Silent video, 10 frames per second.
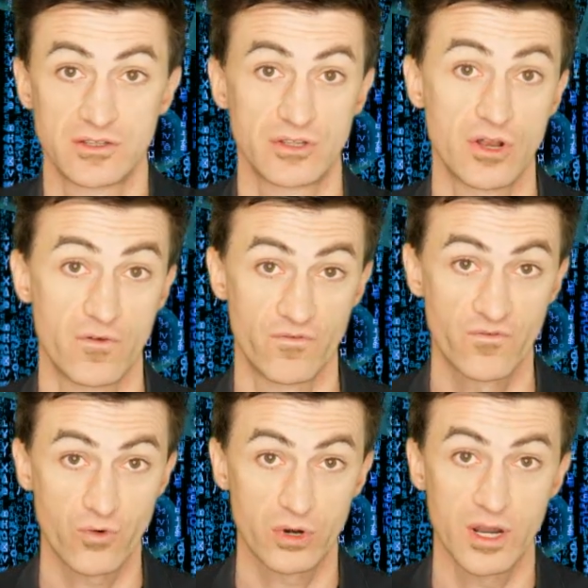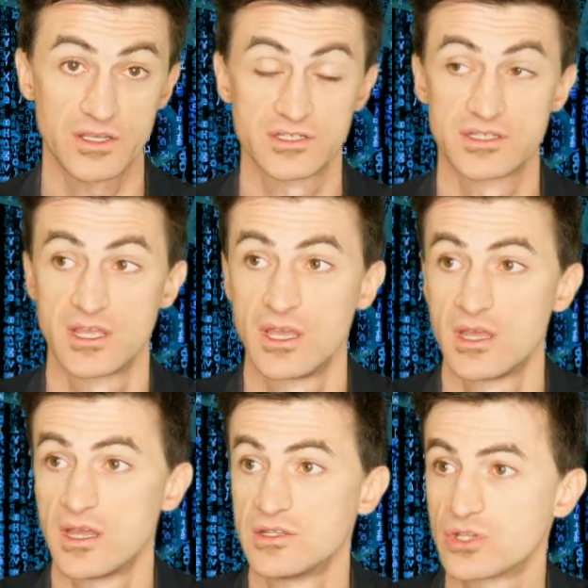for us?
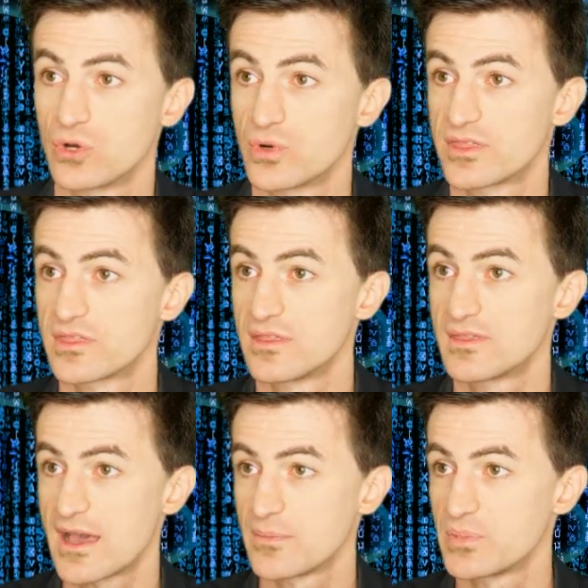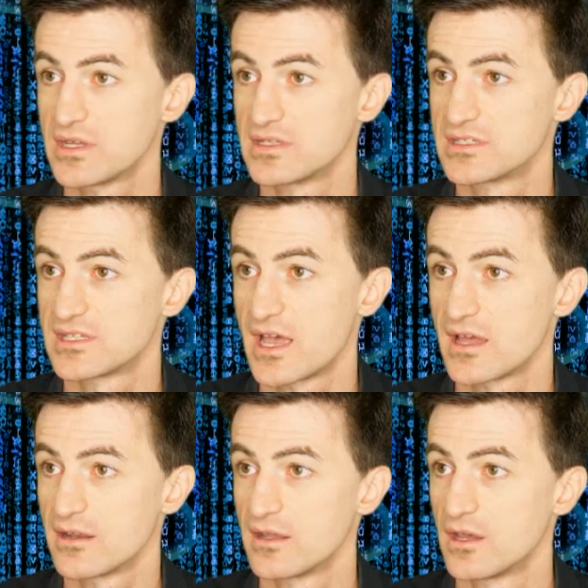And so, with that being said,
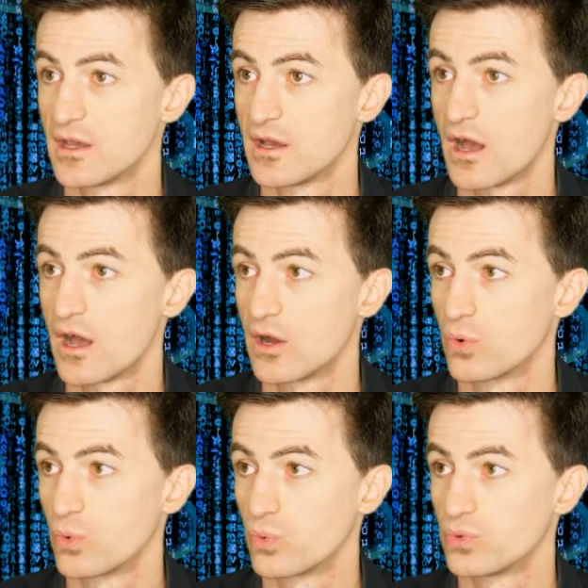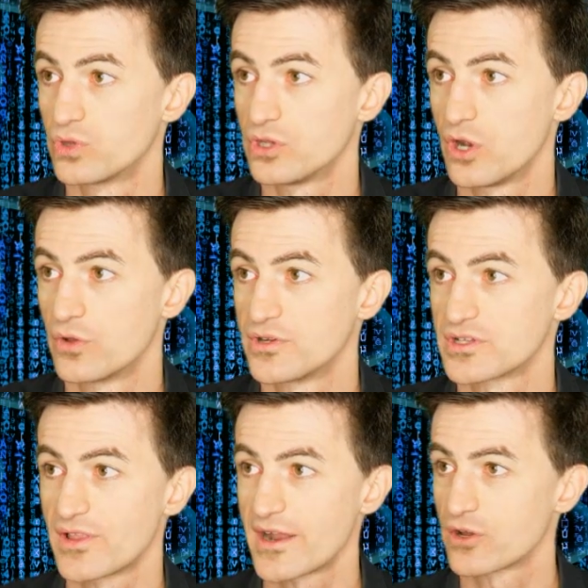there's a
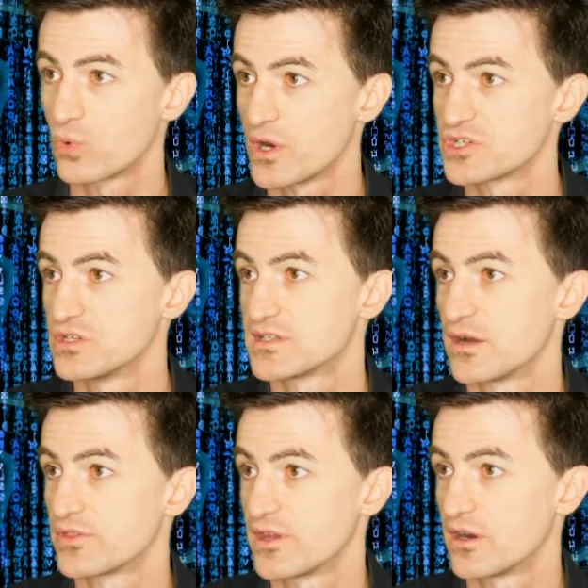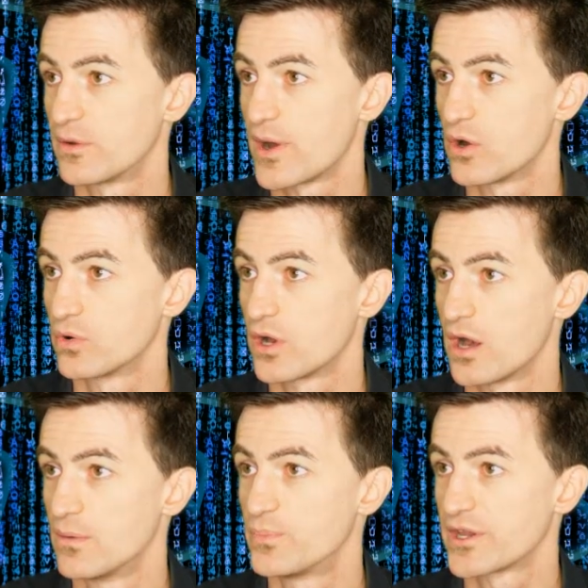lot of questions out there about
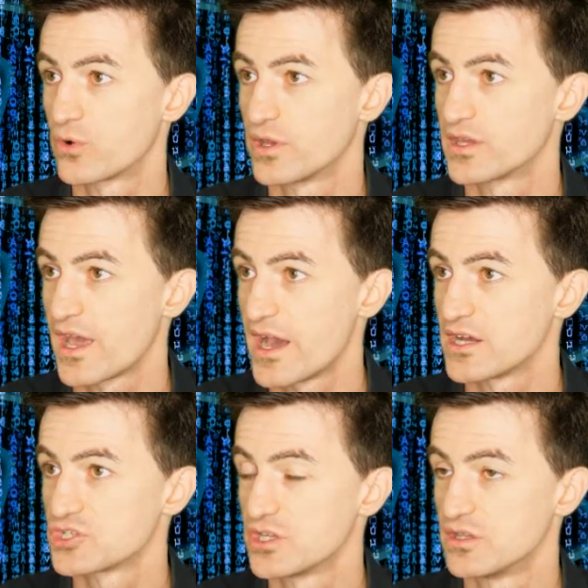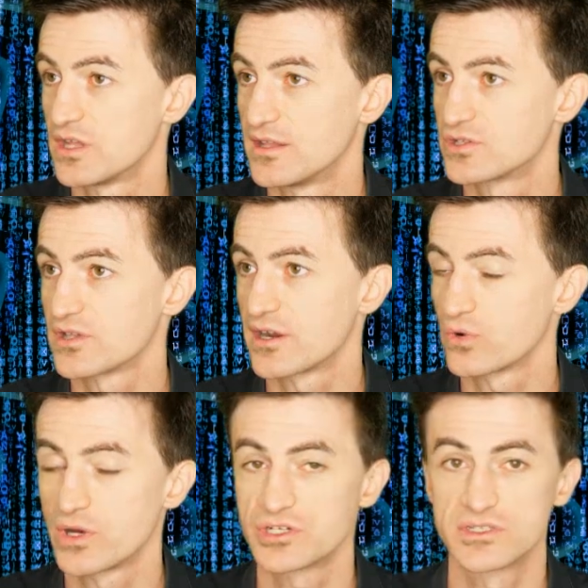Bitcoin Cash, and there's a lot of
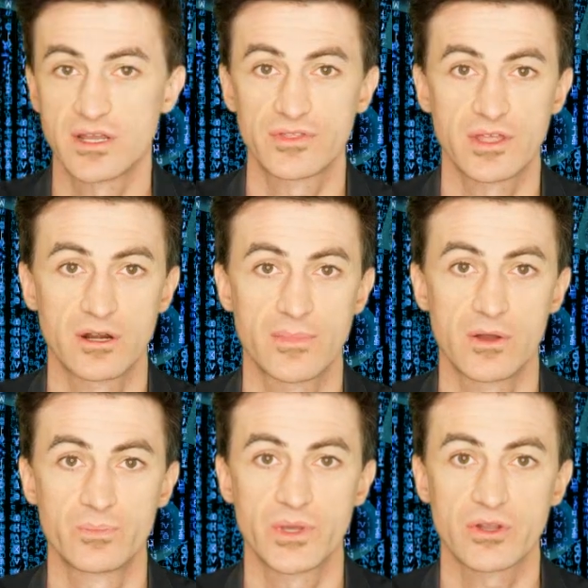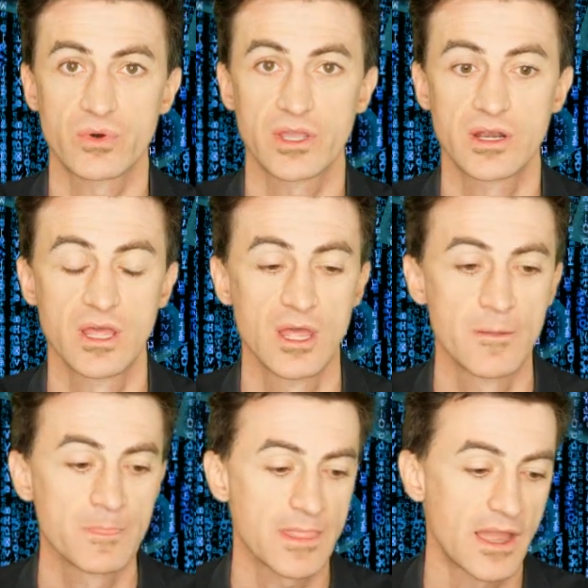questions out there about Bitcoin.
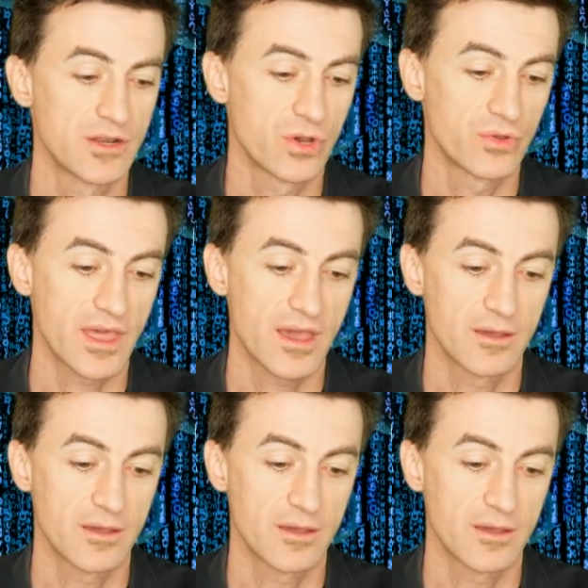I know that